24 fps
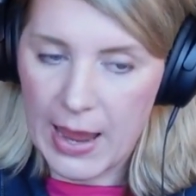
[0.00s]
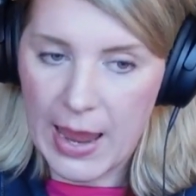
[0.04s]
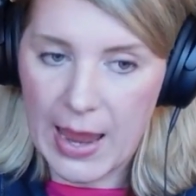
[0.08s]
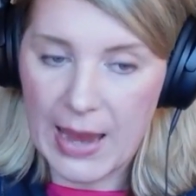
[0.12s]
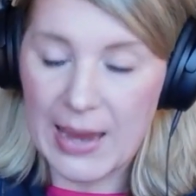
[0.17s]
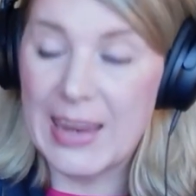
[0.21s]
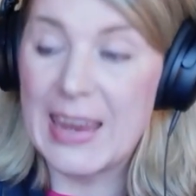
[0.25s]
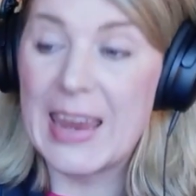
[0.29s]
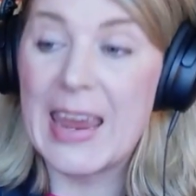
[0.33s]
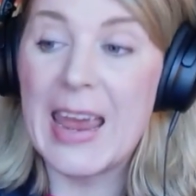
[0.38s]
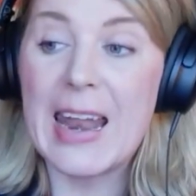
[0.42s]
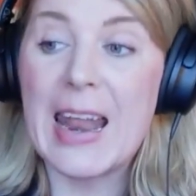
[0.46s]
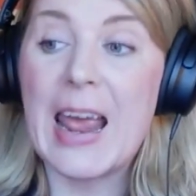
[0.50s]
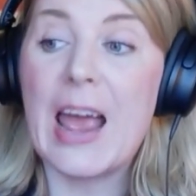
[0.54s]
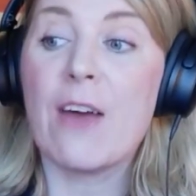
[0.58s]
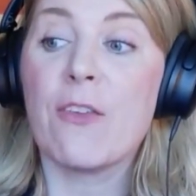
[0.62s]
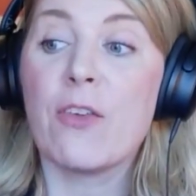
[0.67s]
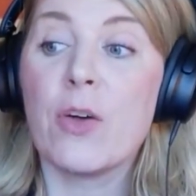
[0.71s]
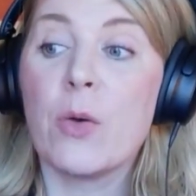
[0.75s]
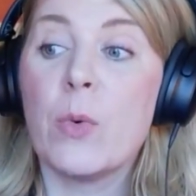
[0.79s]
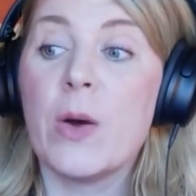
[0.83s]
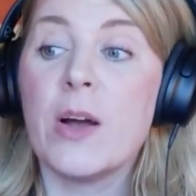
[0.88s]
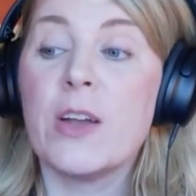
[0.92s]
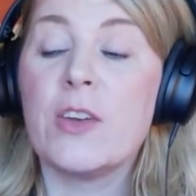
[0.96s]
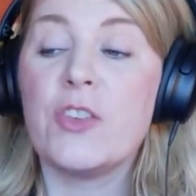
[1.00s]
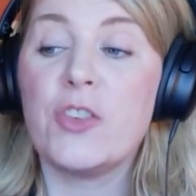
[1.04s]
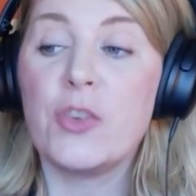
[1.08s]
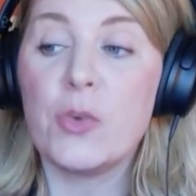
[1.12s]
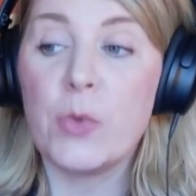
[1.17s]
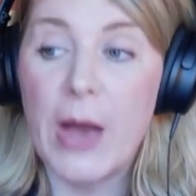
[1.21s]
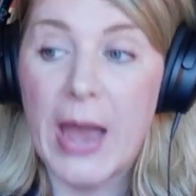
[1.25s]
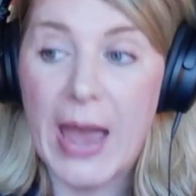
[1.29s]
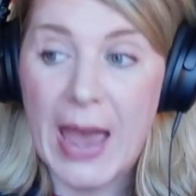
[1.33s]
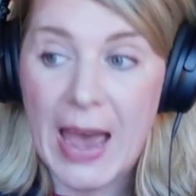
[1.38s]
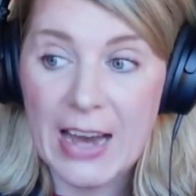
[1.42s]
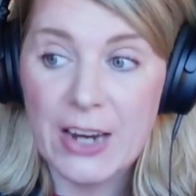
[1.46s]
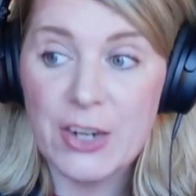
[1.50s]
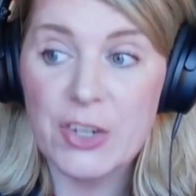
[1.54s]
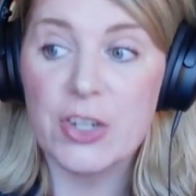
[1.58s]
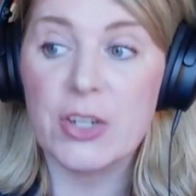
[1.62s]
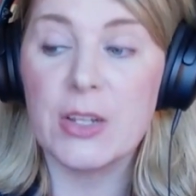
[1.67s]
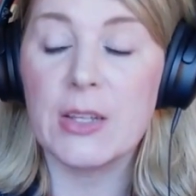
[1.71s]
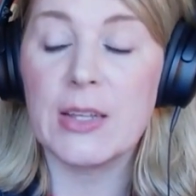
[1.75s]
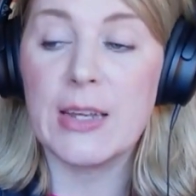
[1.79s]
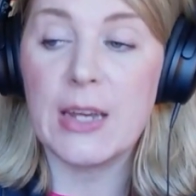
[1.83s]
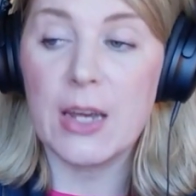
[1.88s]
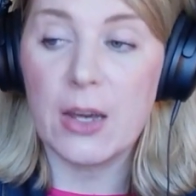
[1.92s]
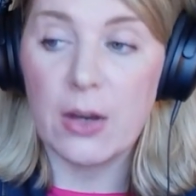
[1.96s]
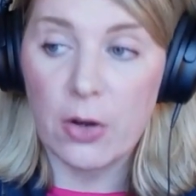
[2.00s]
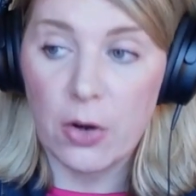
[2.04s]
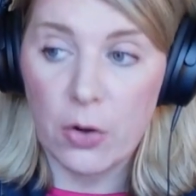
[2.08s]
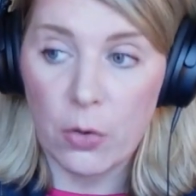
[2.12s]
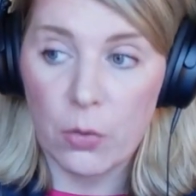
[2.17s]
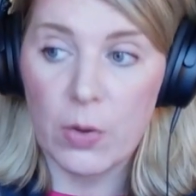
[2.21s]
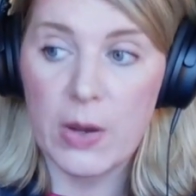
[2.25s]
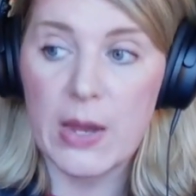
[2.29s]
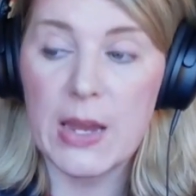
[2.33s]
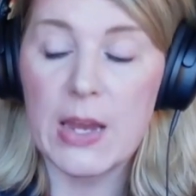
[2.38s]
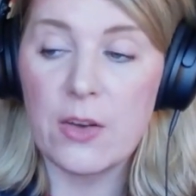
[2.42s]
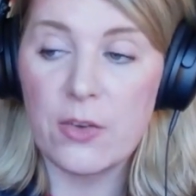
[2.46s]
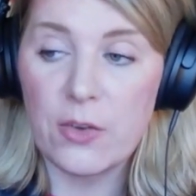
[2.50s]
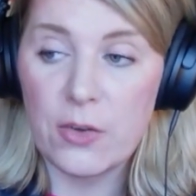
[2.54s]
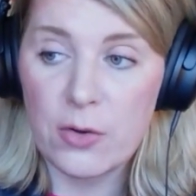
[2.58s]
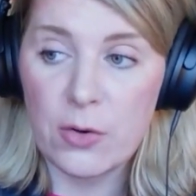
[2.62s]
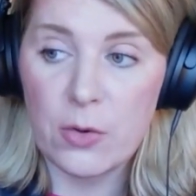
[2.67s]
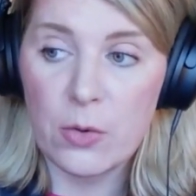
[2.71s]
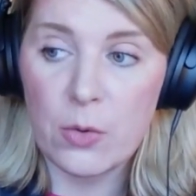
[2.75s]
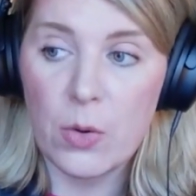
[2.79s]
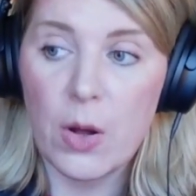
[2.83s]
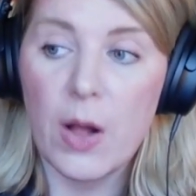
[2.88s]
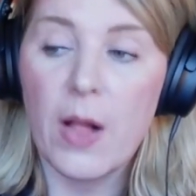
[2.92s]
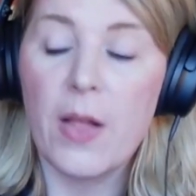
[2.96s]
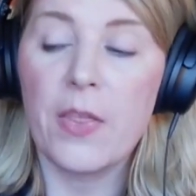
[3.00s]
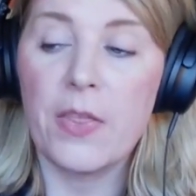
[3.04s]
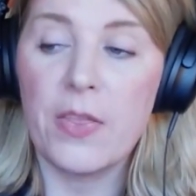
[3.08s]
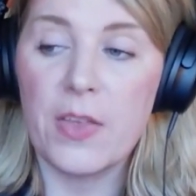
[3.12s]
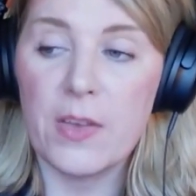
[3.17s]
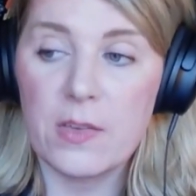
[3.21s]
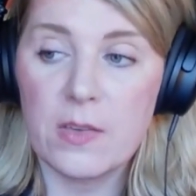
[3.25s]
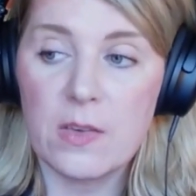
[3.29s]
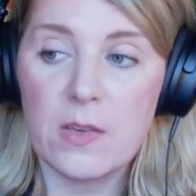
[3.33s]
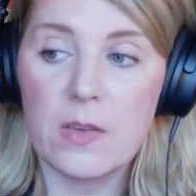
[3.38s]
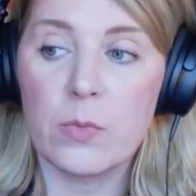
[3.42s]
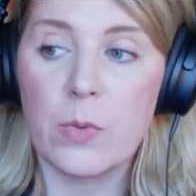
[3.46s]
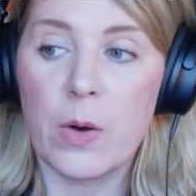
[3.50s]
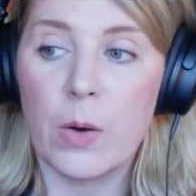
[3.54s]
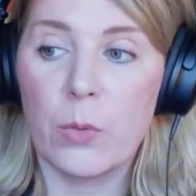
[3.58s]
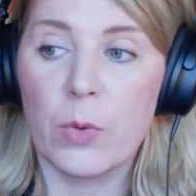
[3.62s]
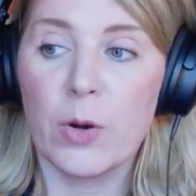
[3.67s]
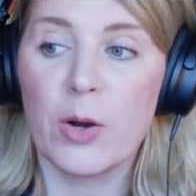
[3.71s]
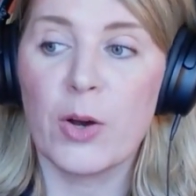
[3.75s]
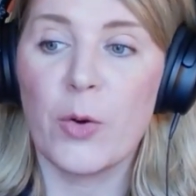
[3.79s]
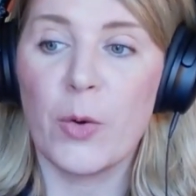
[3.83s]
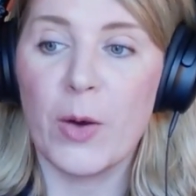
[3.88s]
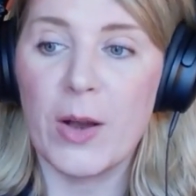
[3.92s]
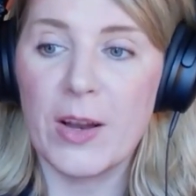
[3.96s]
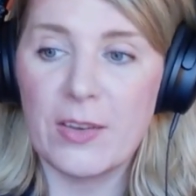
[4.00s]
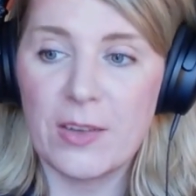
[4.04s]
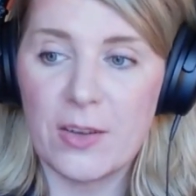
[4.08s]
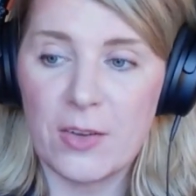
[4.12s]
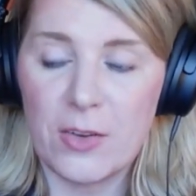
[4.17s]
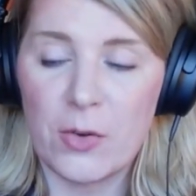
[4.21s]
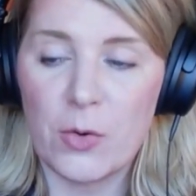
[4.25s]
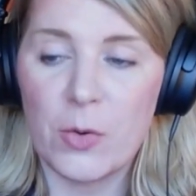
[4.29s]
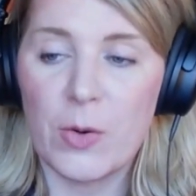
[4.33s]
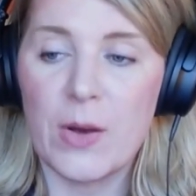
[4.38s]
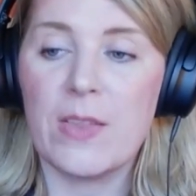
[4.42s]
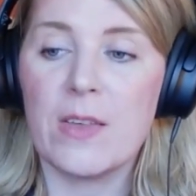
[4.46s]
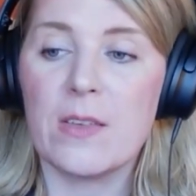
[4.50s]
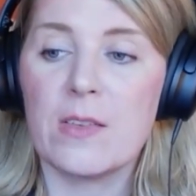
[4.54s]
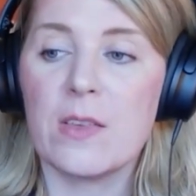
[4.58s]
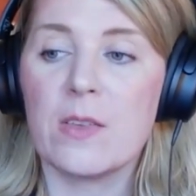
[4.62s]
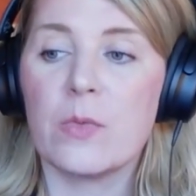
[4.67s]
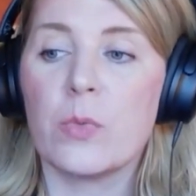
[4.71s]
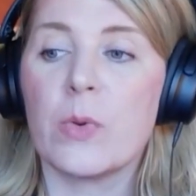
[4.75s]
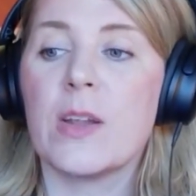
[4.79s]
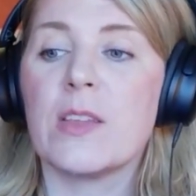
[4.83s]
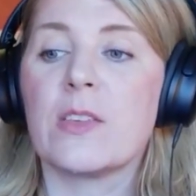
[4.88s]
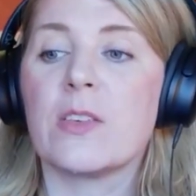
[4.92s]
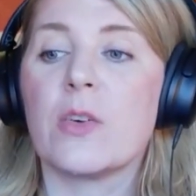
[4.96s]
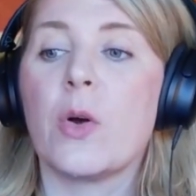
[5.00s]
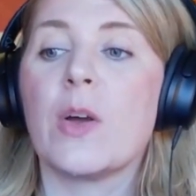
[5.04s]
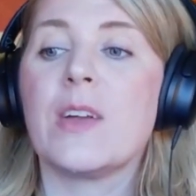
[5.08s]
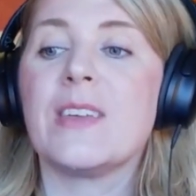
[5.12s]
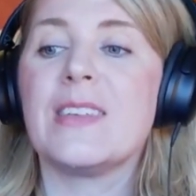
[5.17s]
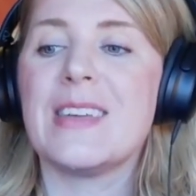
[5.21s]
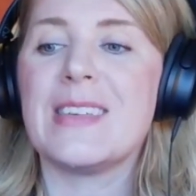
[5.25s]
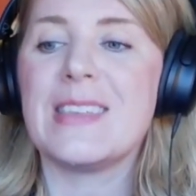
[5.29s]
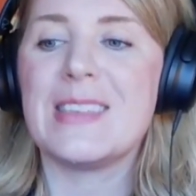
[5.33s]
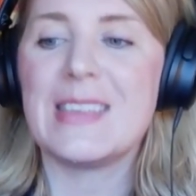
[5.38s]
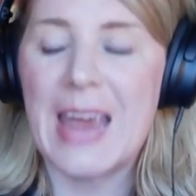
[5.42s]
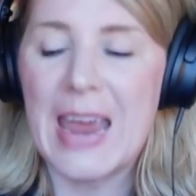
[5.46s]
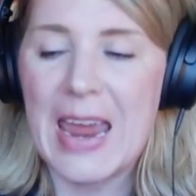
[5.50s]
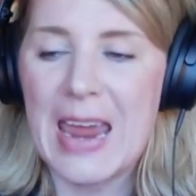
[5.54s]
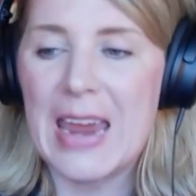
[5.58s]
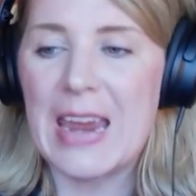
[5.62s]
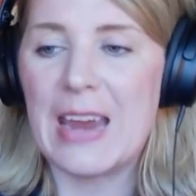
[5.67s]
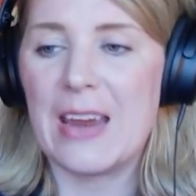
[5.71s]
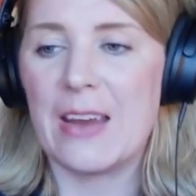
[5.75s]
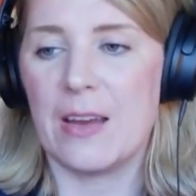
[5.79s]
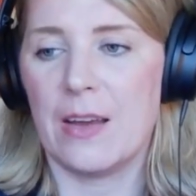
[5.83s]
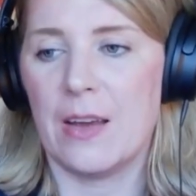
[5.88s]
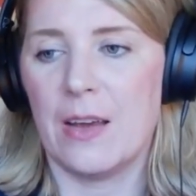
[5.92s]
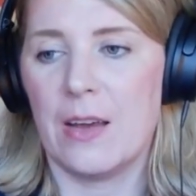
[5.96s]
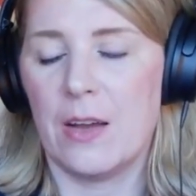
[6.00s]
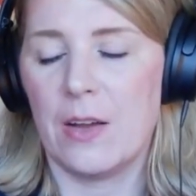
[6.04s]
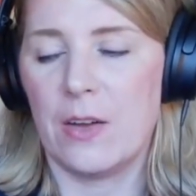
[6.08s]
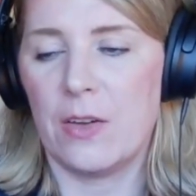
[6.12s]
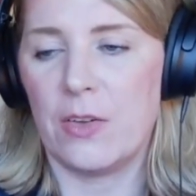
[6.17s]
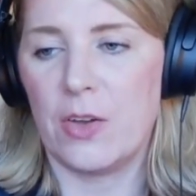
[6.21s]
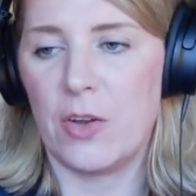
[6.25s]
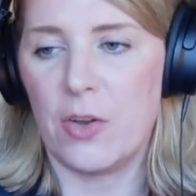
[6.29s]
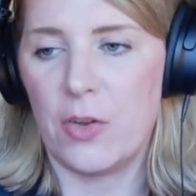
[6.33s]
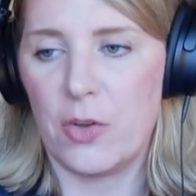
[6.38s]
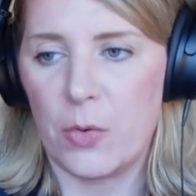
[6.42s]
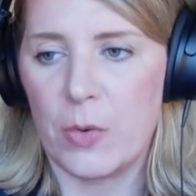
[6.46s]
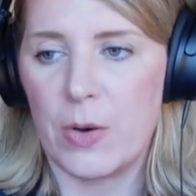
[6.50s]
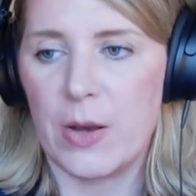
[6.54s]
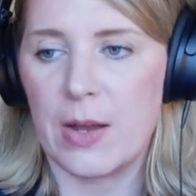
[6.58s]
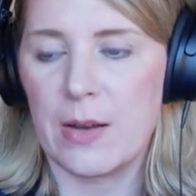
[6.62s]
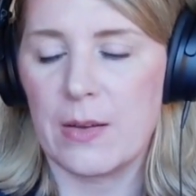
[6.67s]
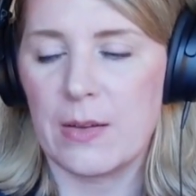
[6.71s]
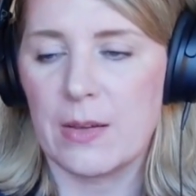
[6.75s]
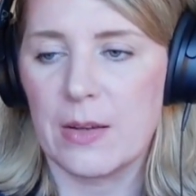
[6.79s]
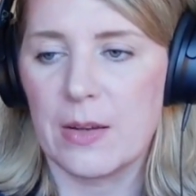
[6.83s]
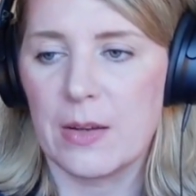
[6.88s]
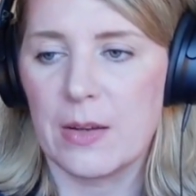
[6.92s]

get everyone to actually agree to, this is what we're going to do and this is what it's going to take to do it.